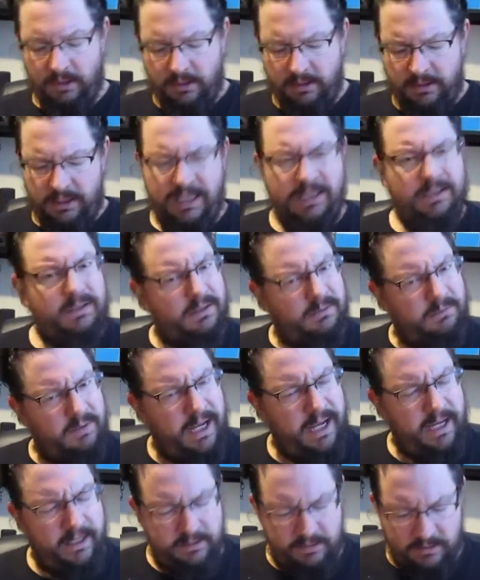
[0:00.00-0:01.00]
He's
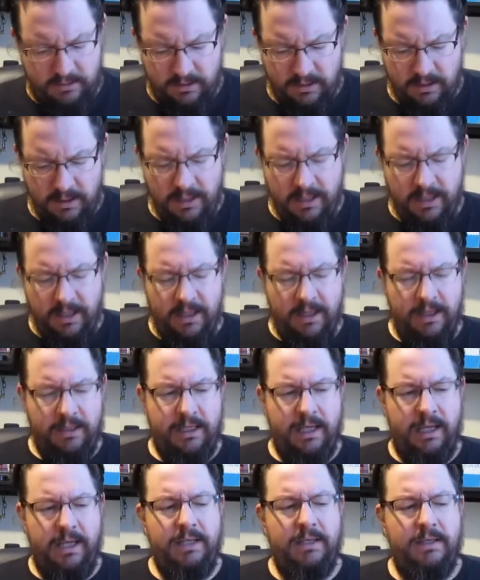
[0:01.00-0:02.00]
correct.
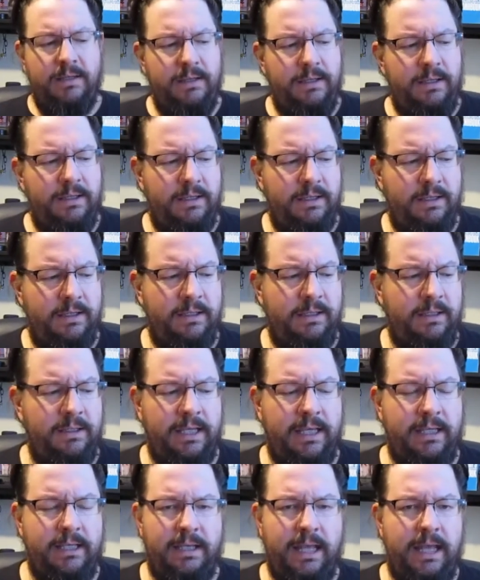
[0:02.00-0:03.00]
Okay? He
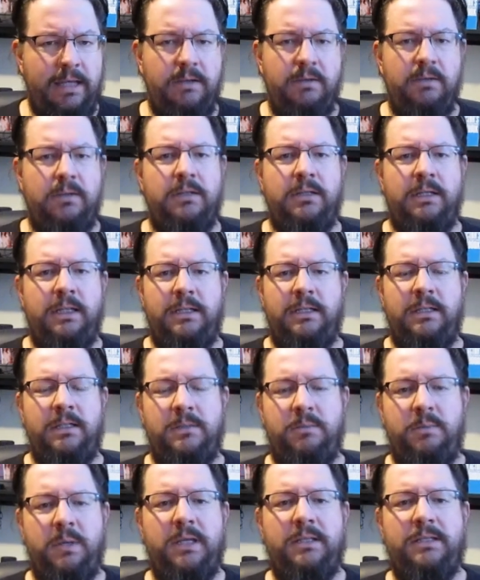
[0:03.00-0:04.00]
like that dude, like he
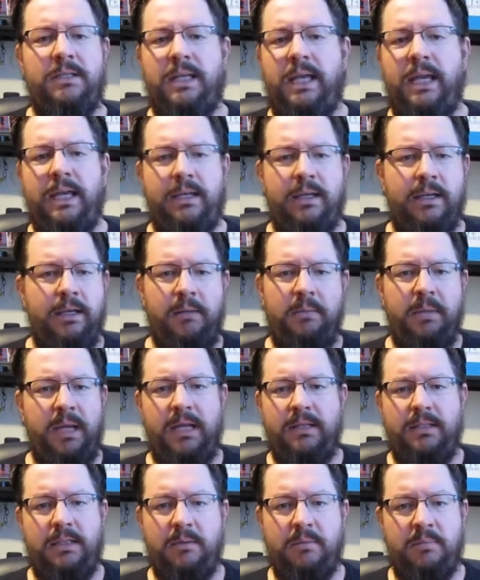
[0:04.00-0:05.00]
speaks like an
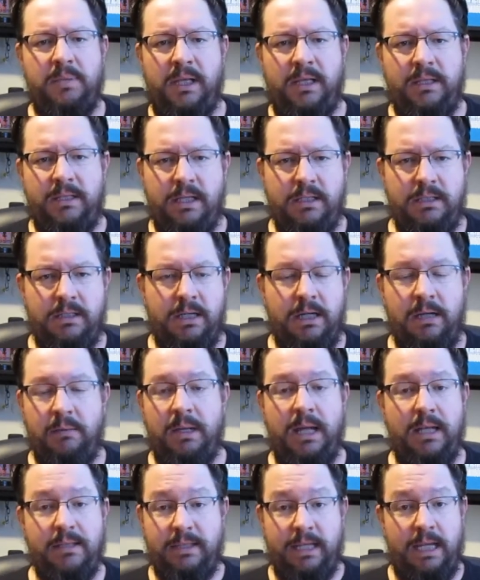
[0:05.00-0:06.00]
amazing politician. And I'm
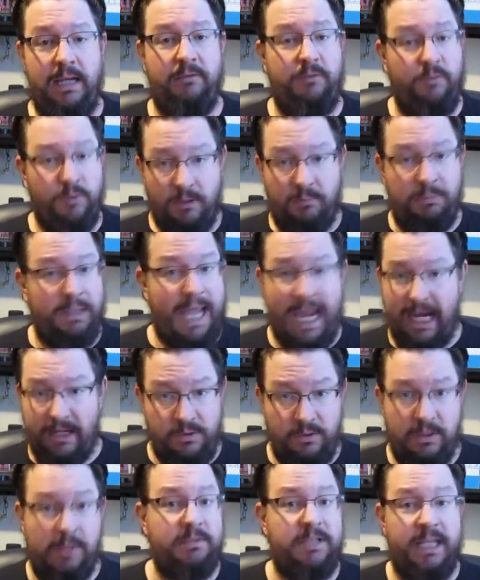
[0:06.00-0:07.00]
not saying for a black
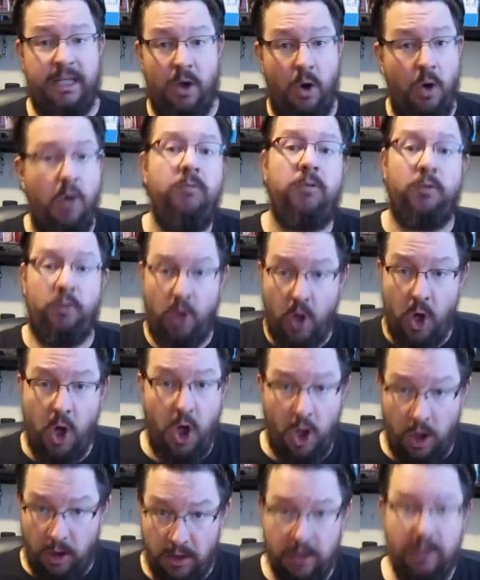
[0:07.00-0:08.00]
dude, I'm saying
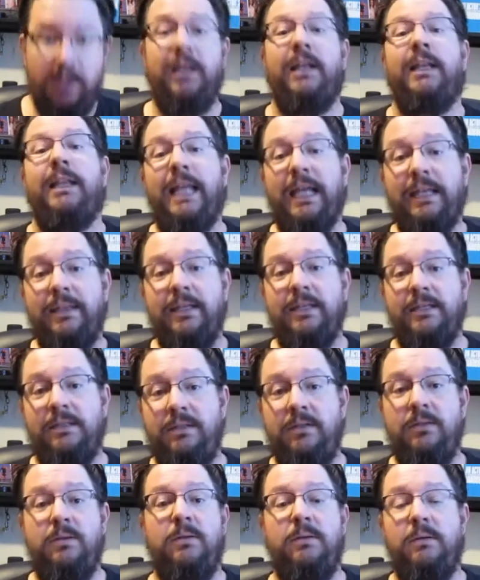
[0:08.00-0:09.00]
overall. Like this
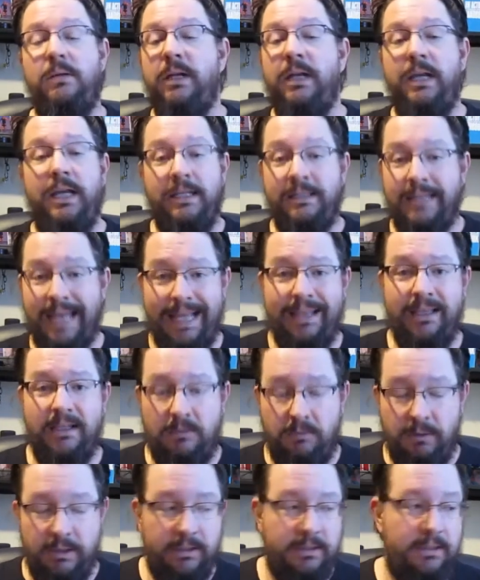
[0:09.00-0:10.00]
dude is
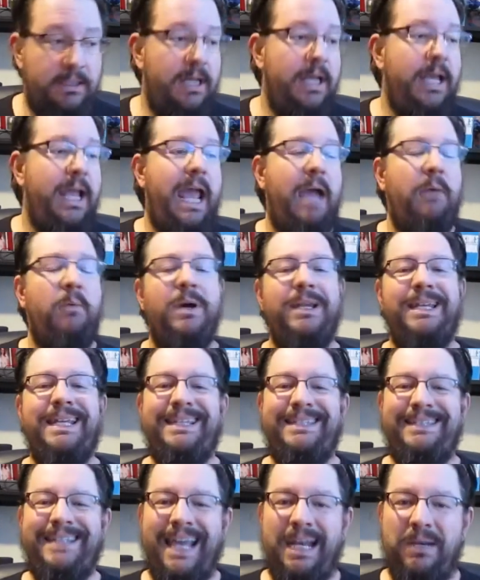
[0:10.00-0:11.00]
eloquent. And what
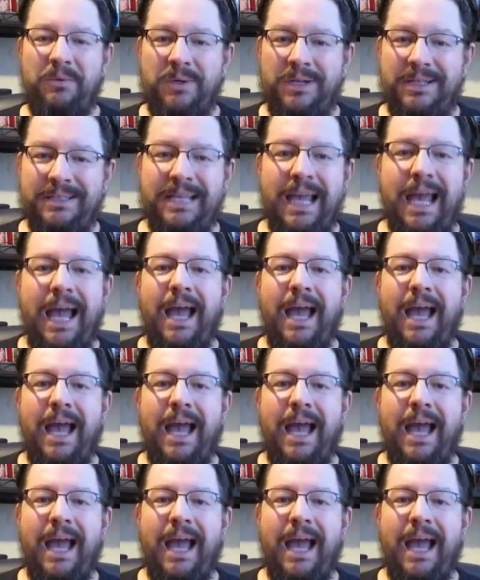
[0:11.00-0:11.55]
he said was,